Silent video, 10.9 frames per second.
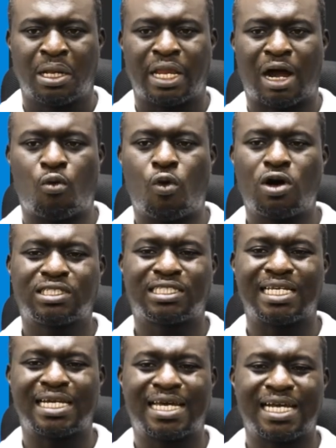Now, once
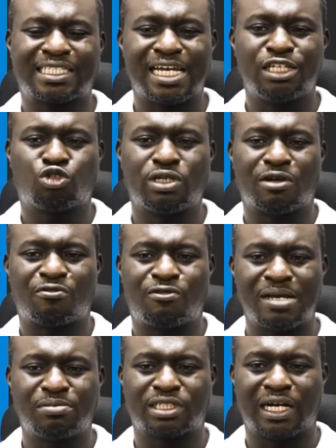they get into the
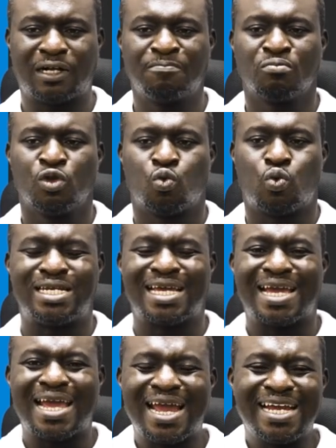flame cell, with
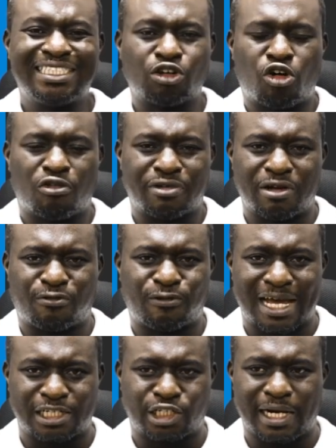the aid of the
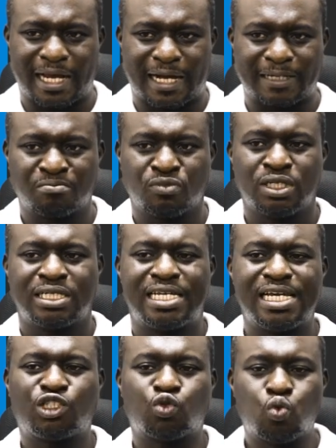flagella,
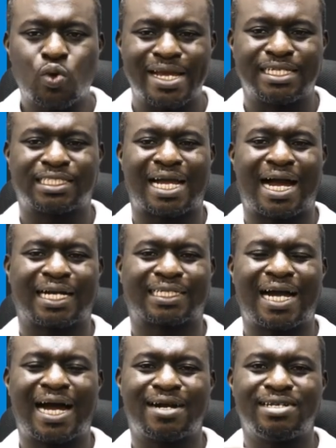these wastes are
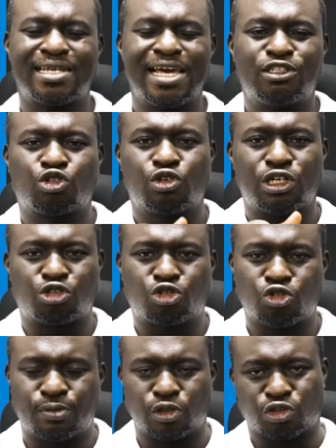carried into the
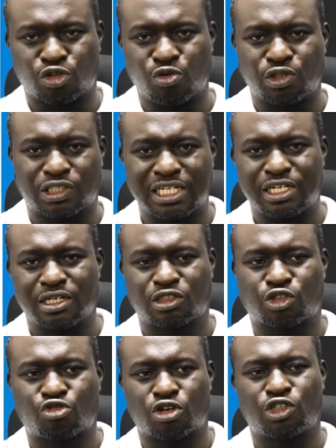tubules. You will see the
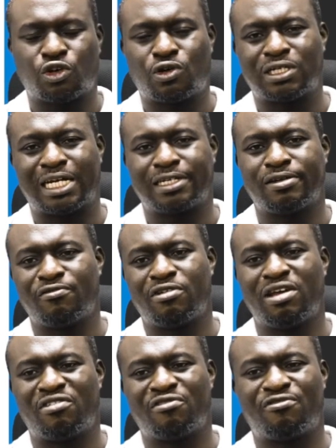structure that
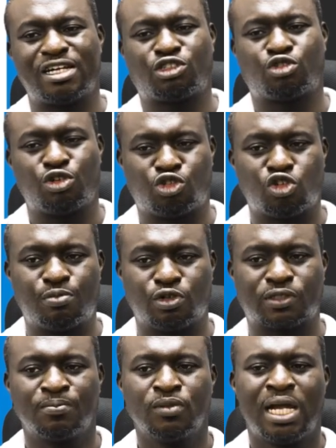refers to the
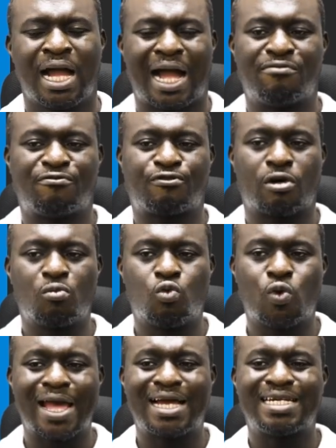tubules, and from
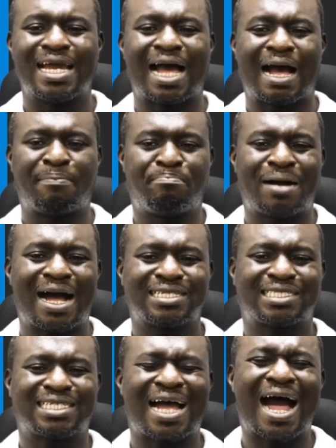where they are
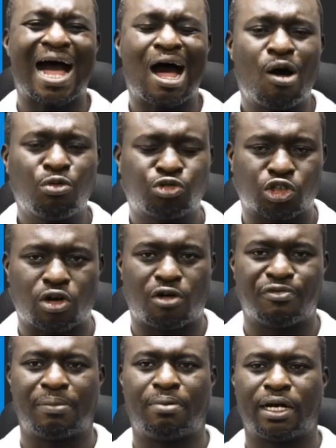passed out
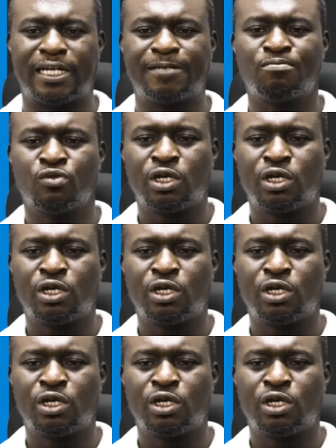of the body